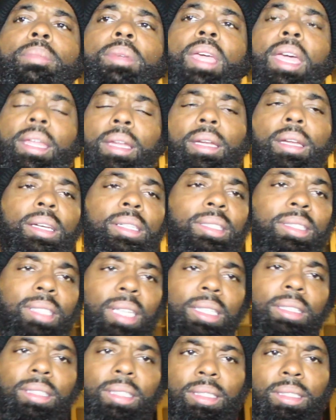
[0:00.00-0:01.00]
getting a
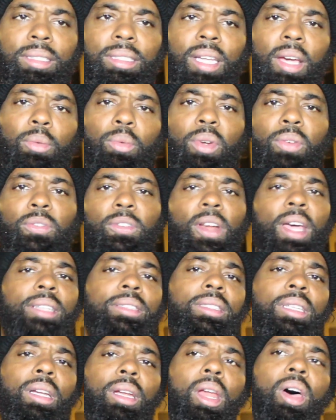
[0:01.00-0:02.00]
sentence that
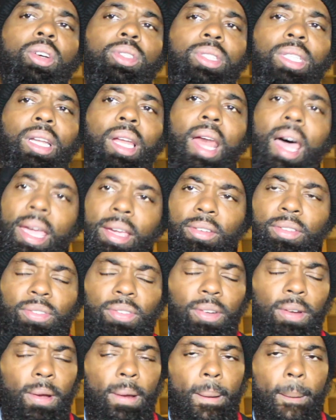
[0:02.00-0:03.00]
reflects the loss of life